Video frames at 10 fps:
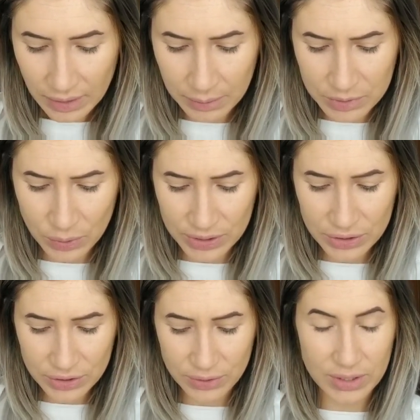I was going
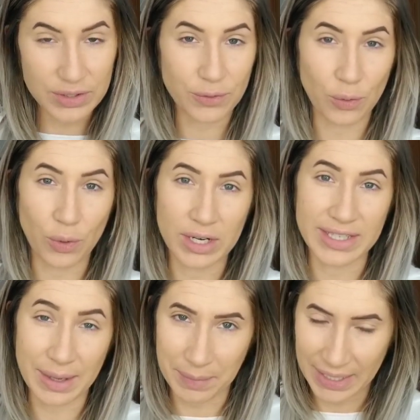to do this for
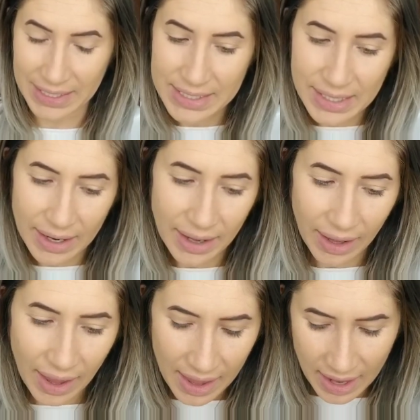St. Patty's
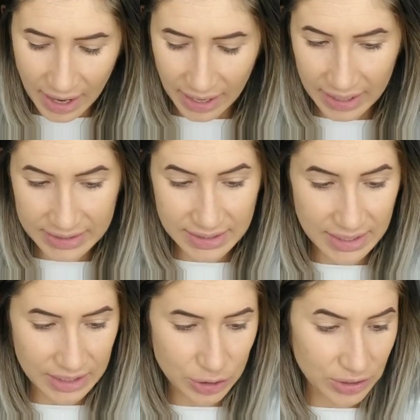Day, and
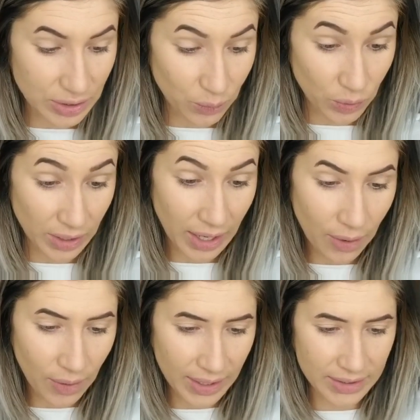then it just didn't work
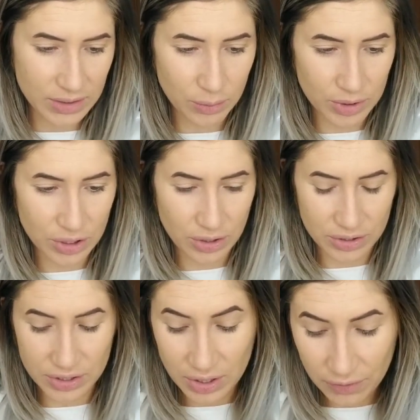out. I had so much other
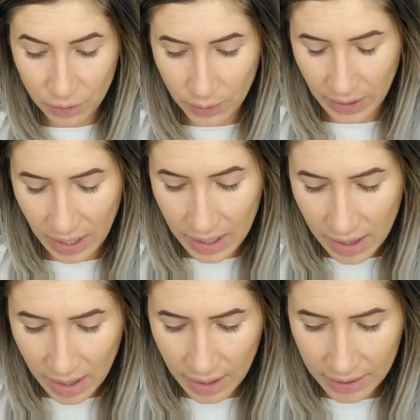stuff going
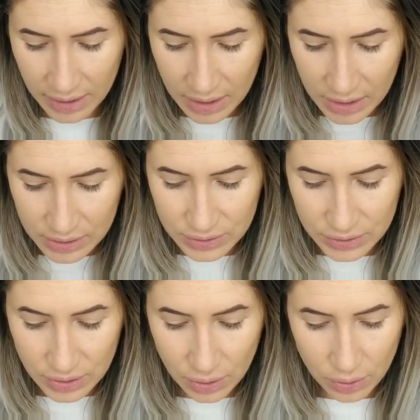on.
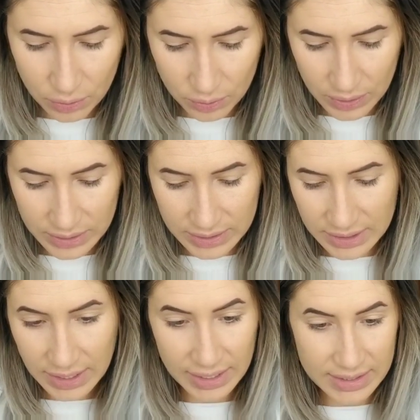So
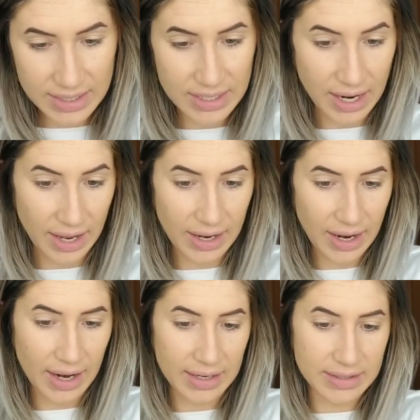today's the day,
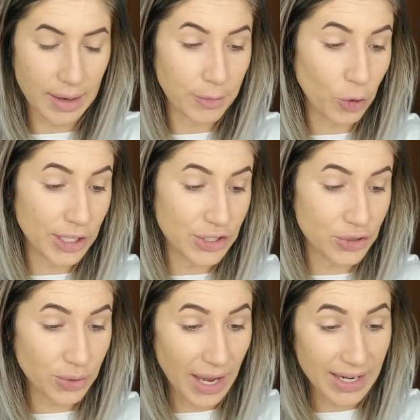and I'm going
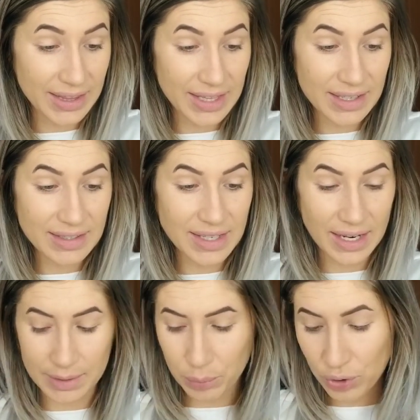to edit this
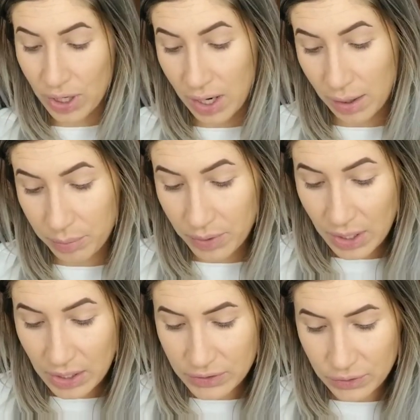and put it up.
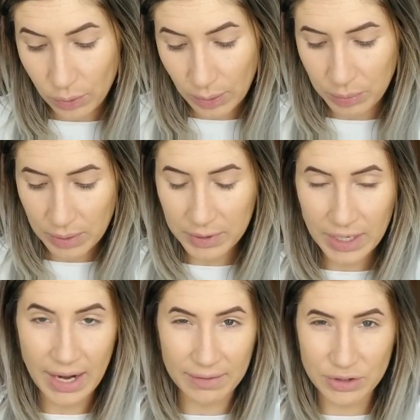So I'm probably
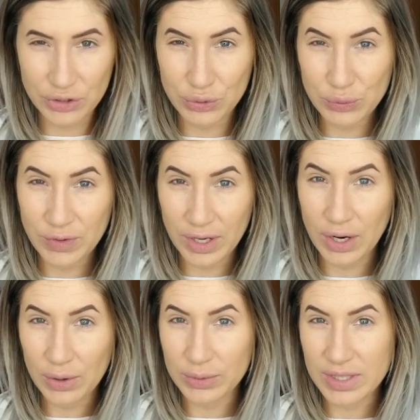going to have two
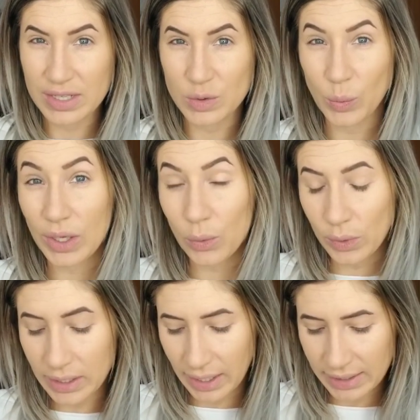videos this
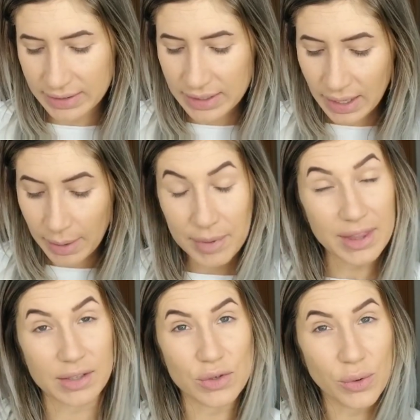weekend, but
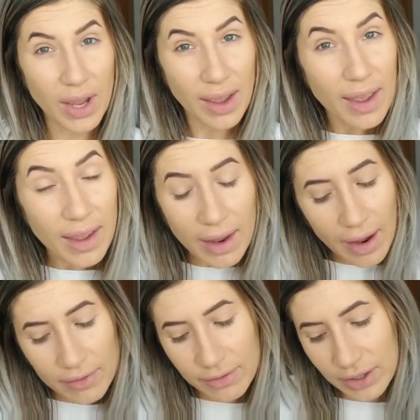that's okay.
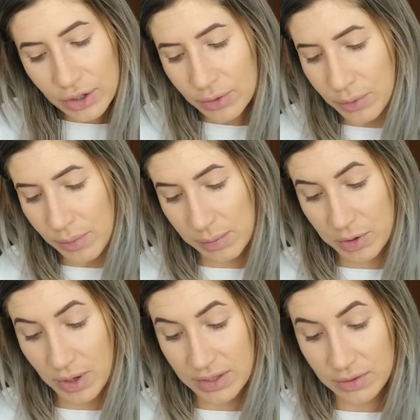I figure maybe
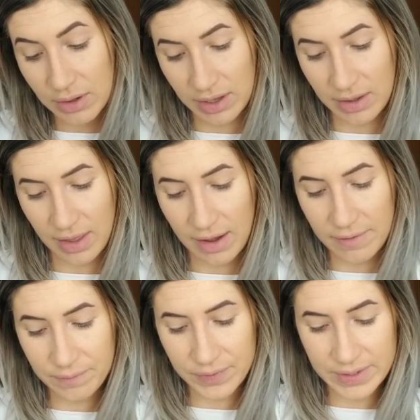you guys will like that,
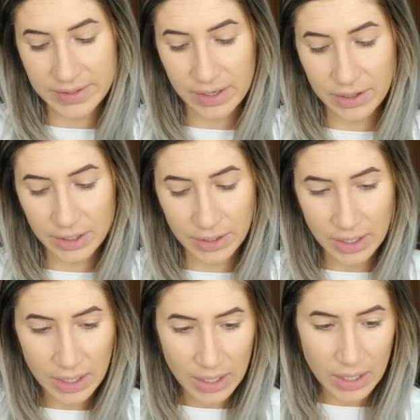because I already
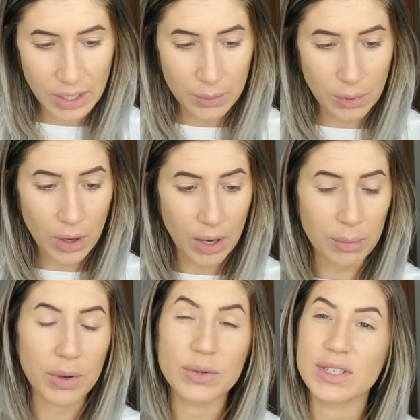
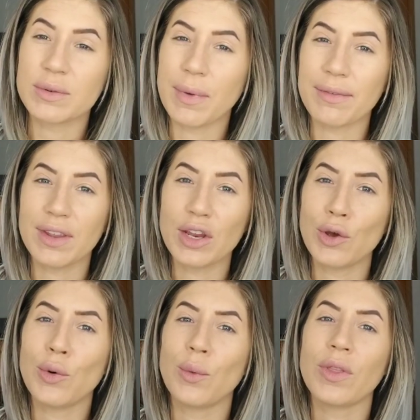posted my
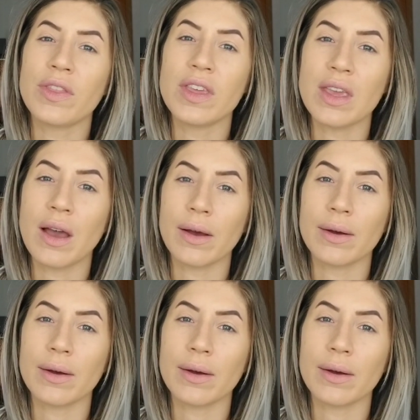video, the